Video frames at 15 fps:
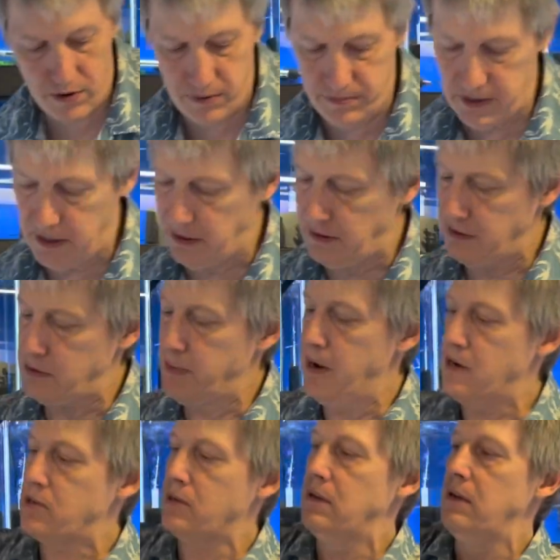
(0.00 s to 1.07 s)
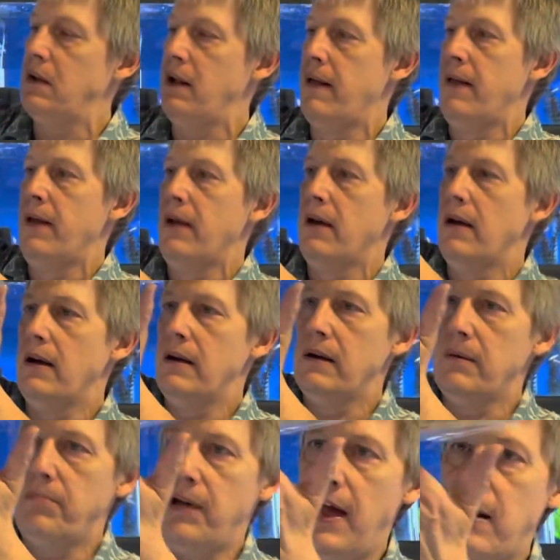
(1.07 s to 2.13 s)
them to get the special.
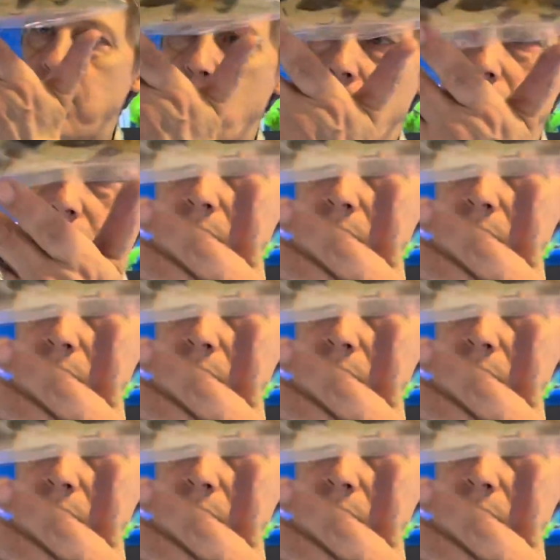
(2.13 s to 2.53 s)
Blackmore,